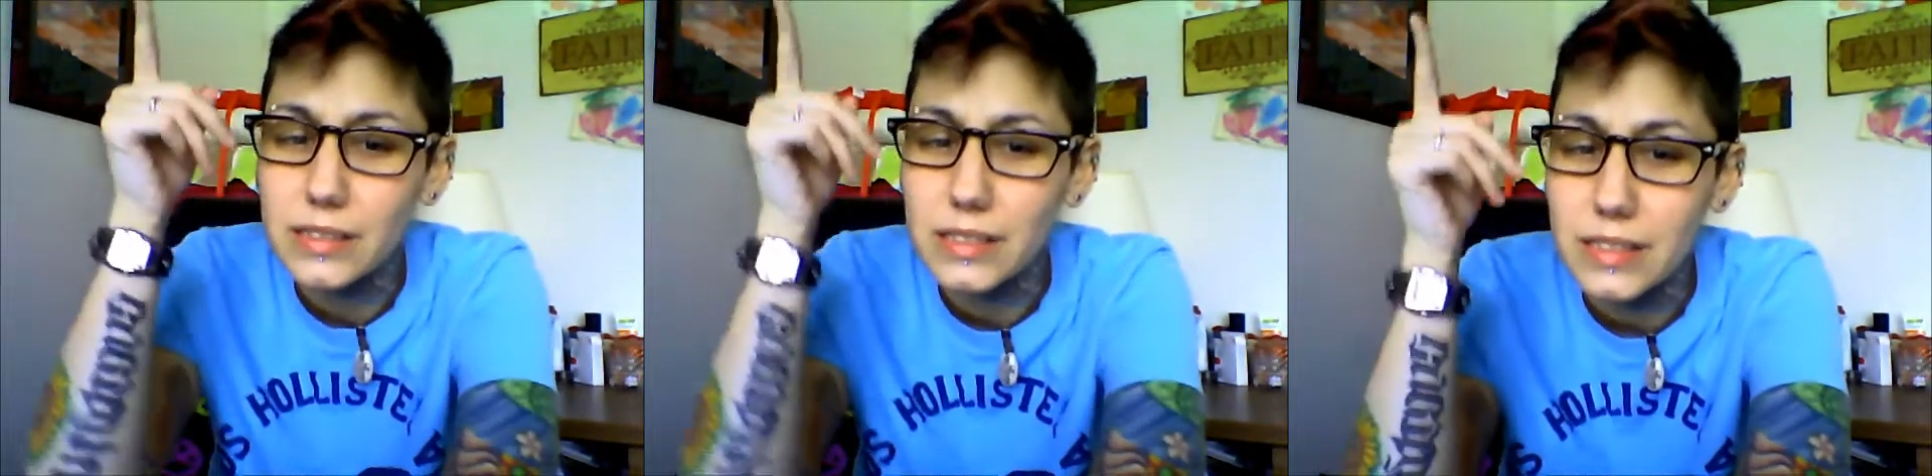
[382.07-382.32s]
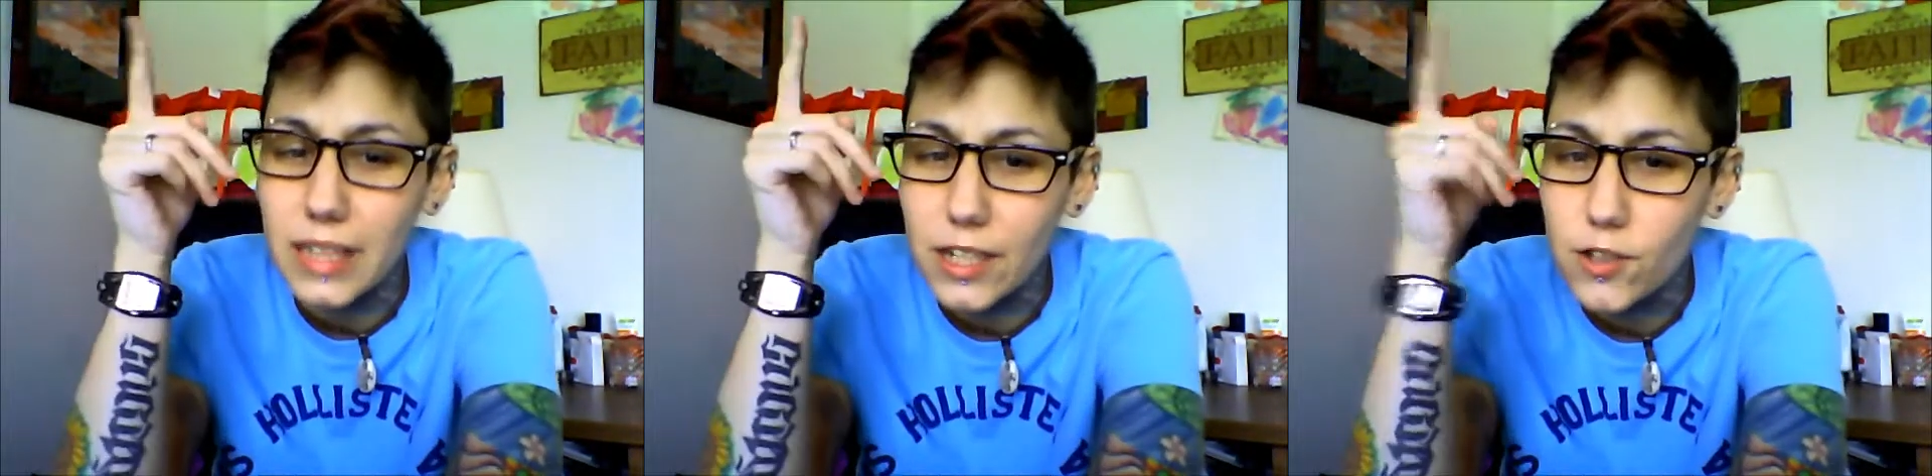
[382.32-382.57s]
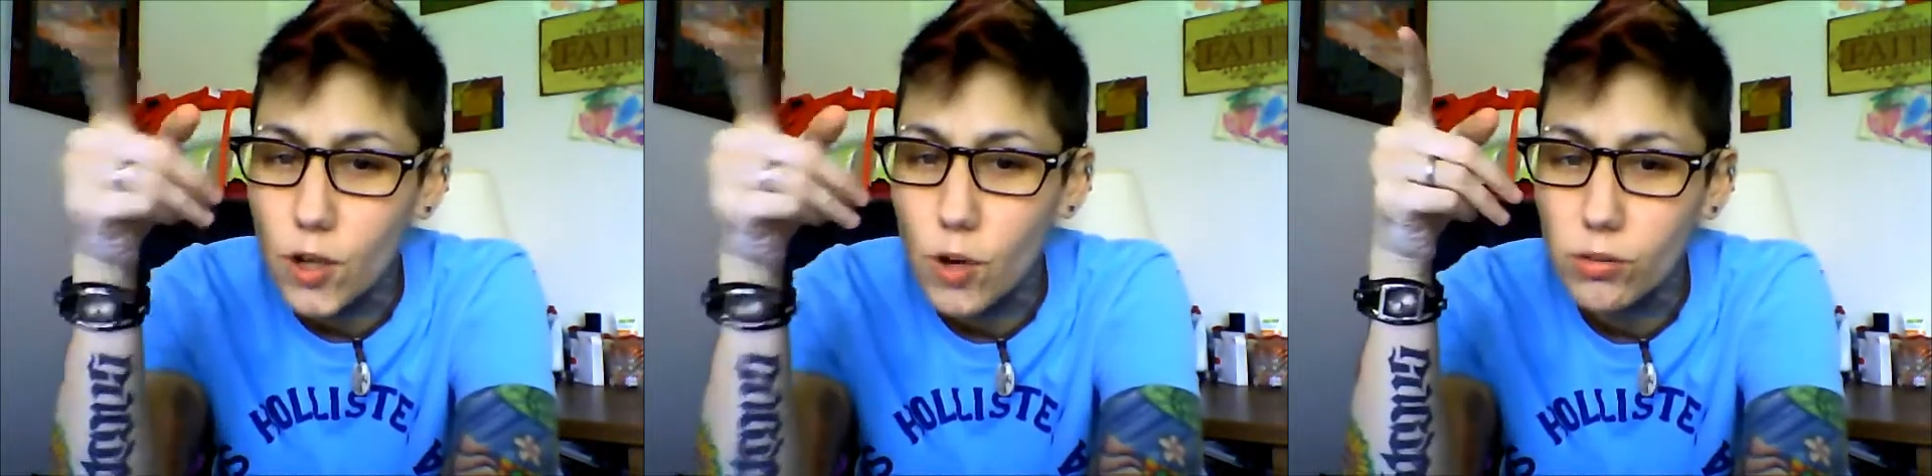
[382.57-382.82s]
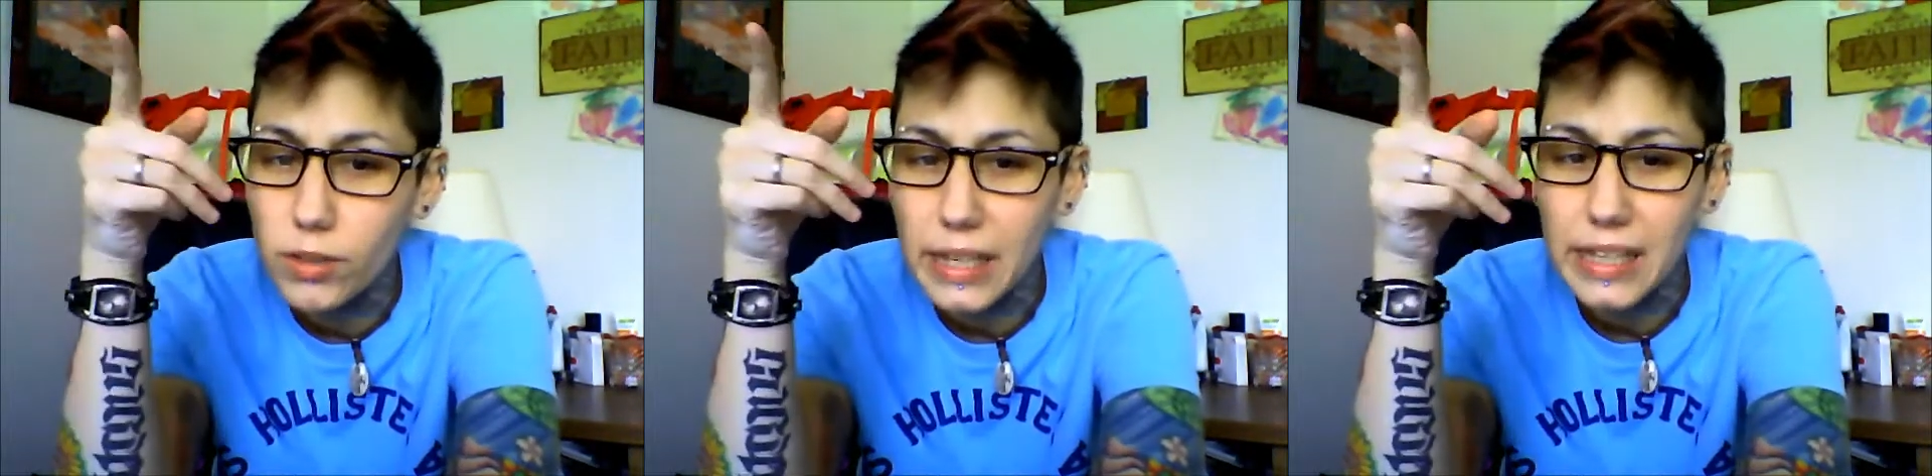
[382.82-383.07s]
that don't
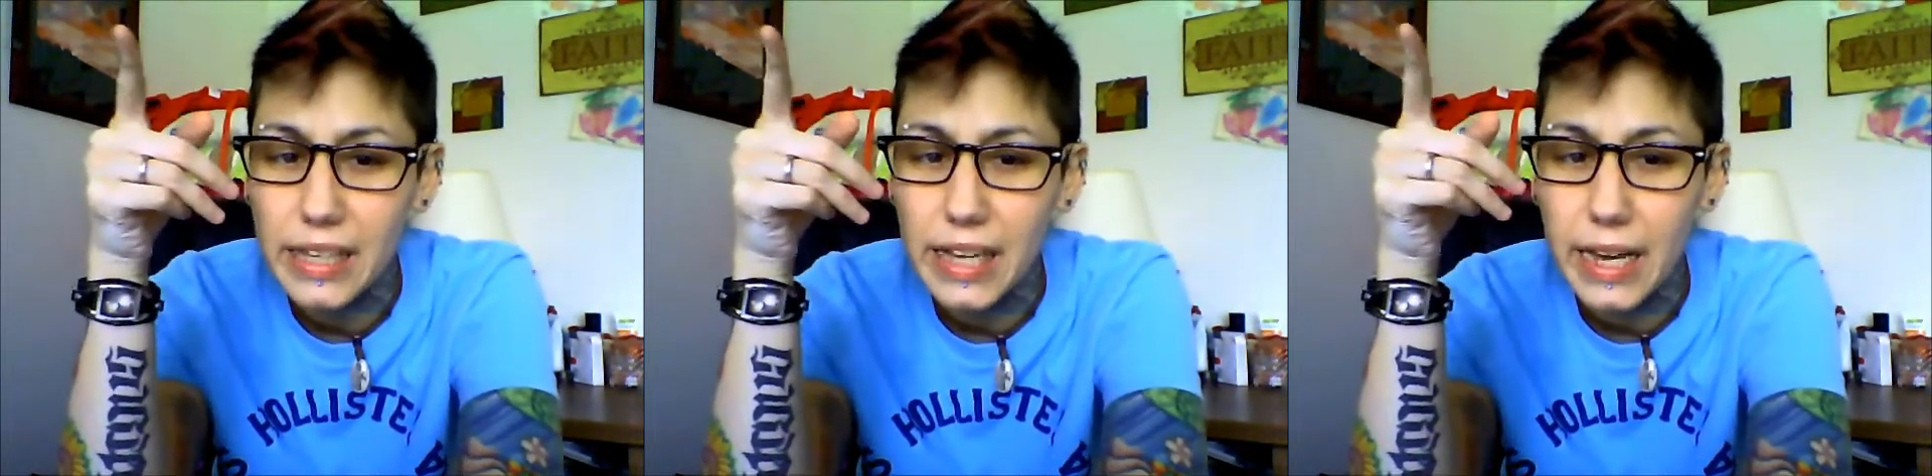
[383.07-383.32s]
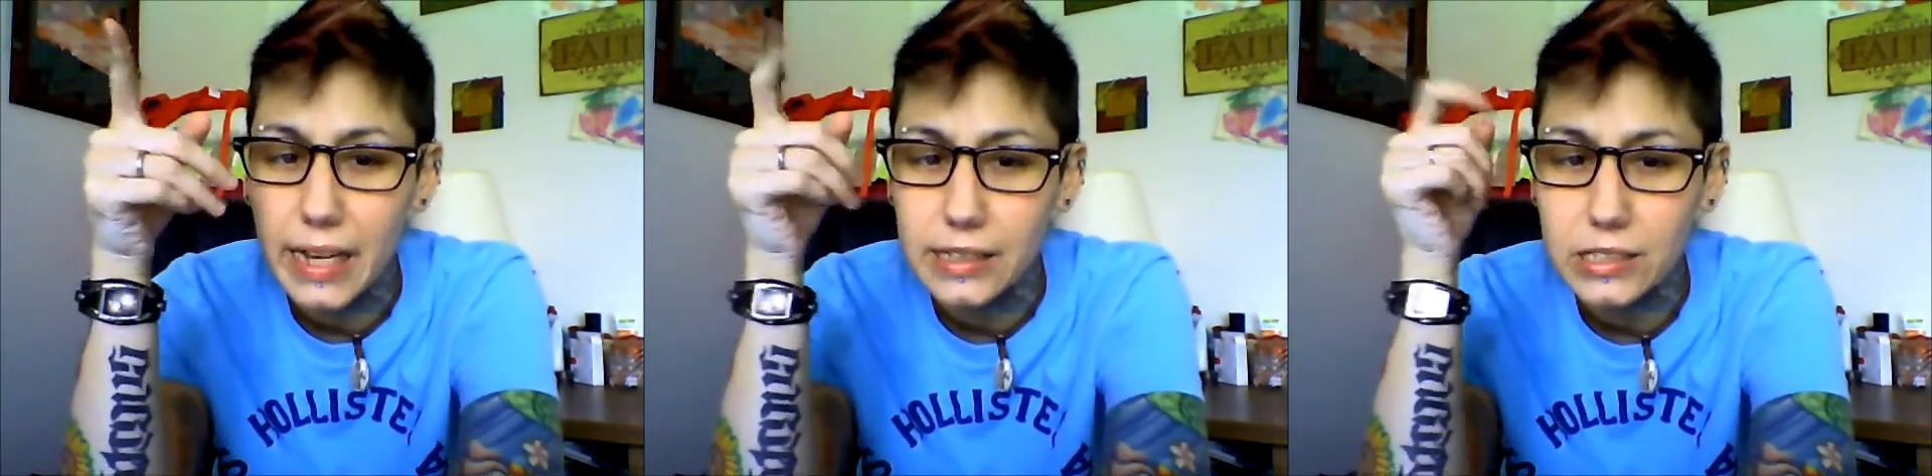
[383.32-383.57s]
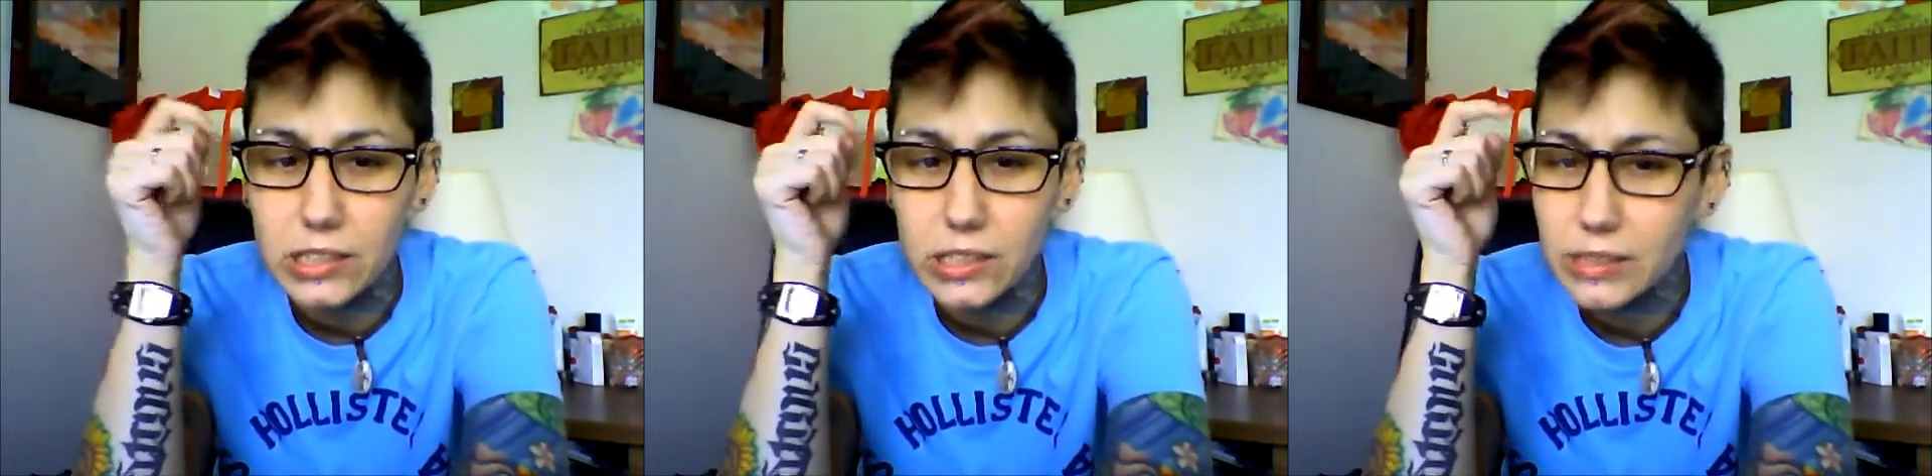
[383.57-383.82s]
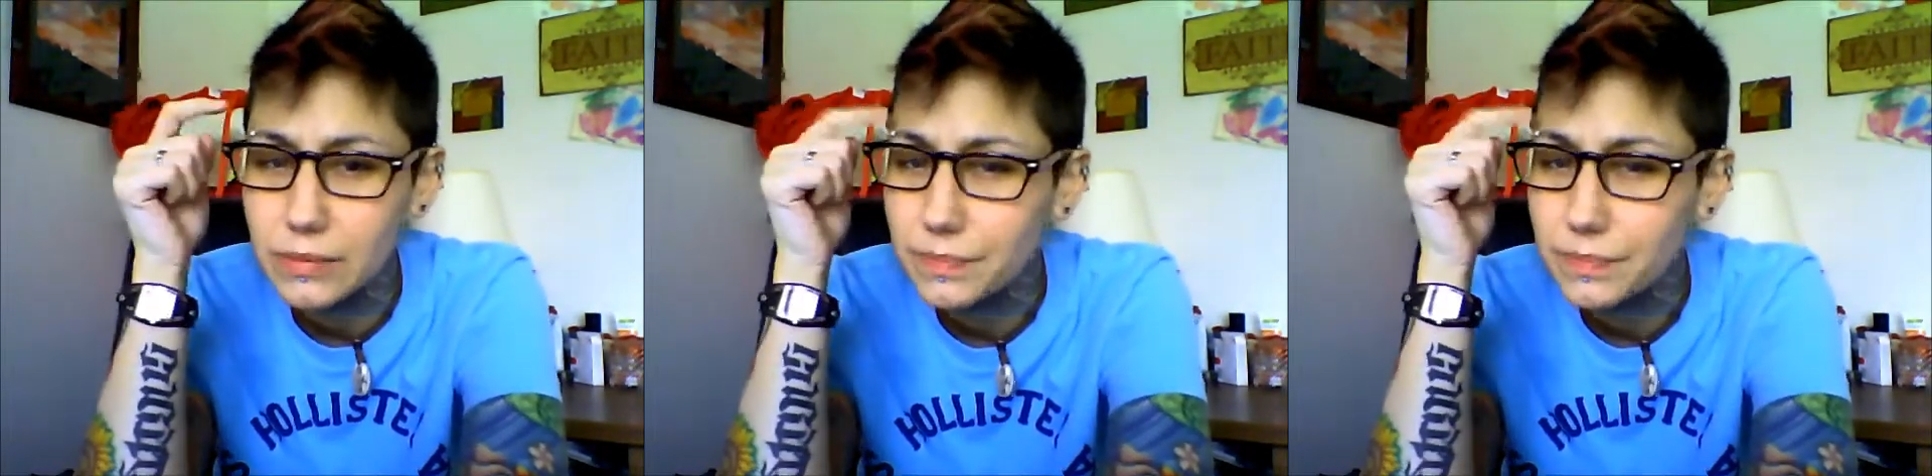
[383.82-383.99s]
like cats.